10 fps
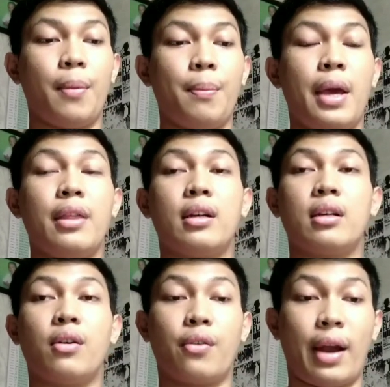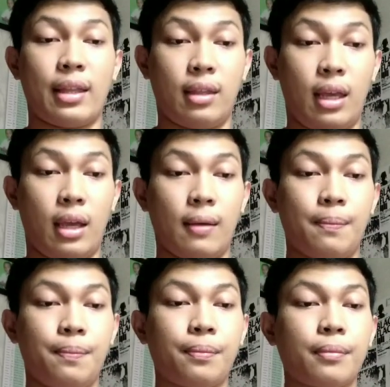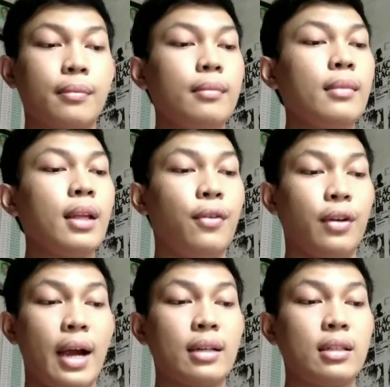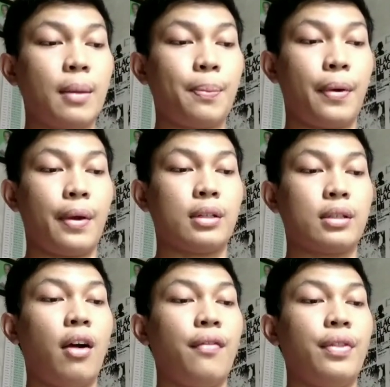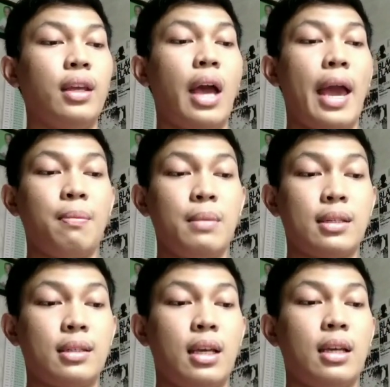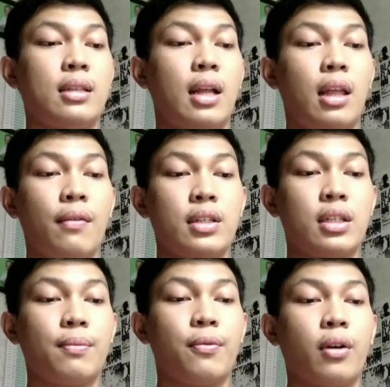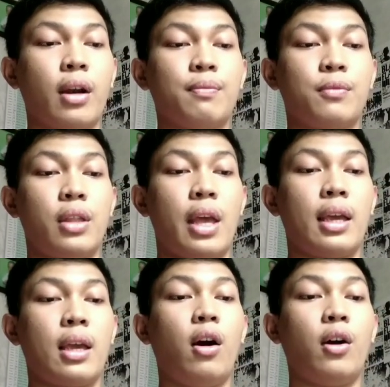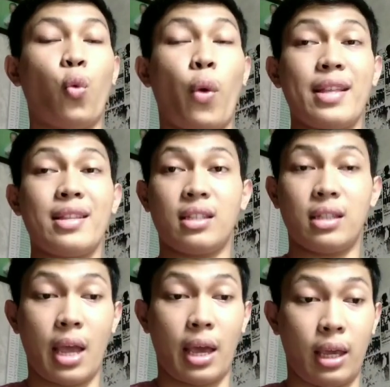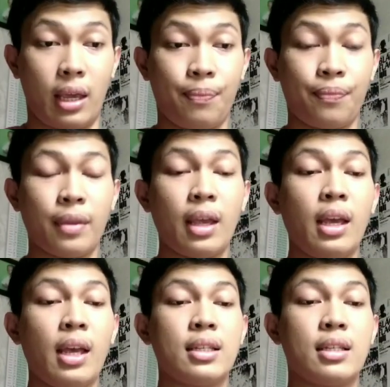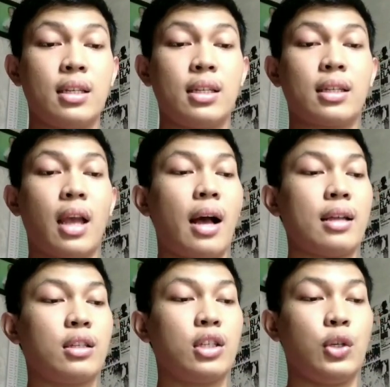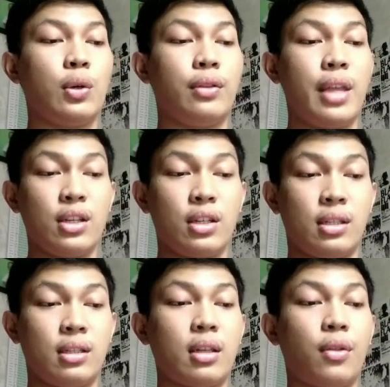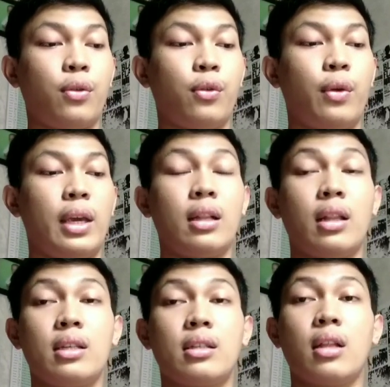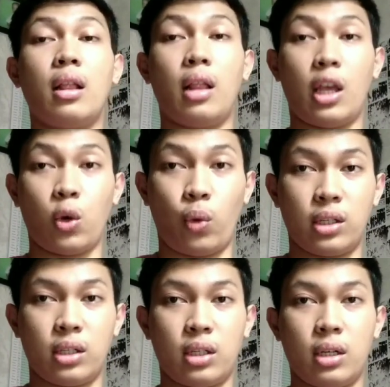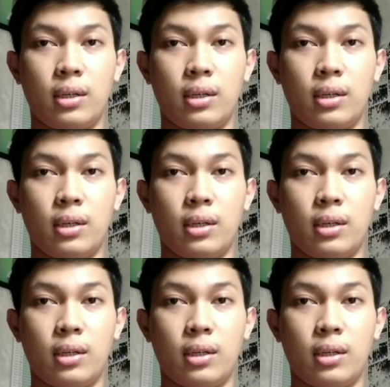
Better Writing. Fogarty appeared on the NBC television program Today on Wednesday. She discussed new additions to the English language.